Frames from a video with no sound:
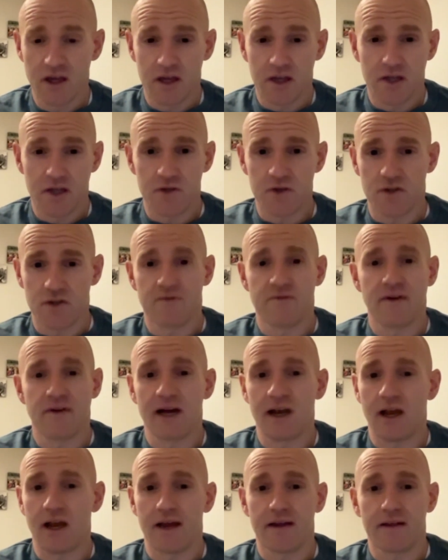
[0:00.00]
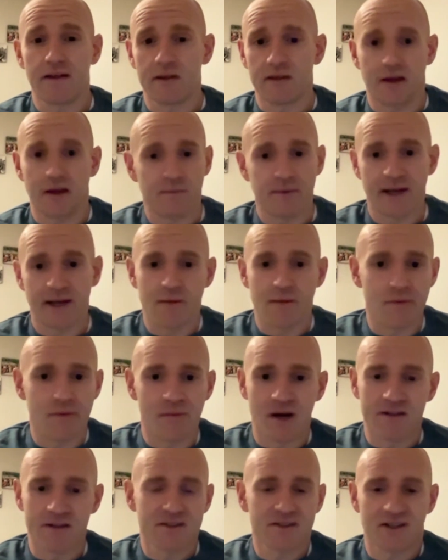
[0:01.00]
you just felt like the thing became a
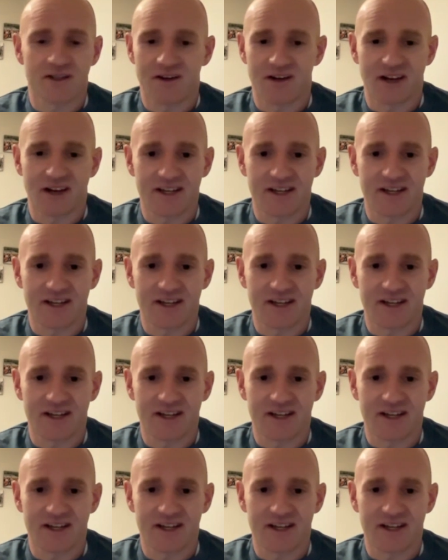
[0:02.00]
monster.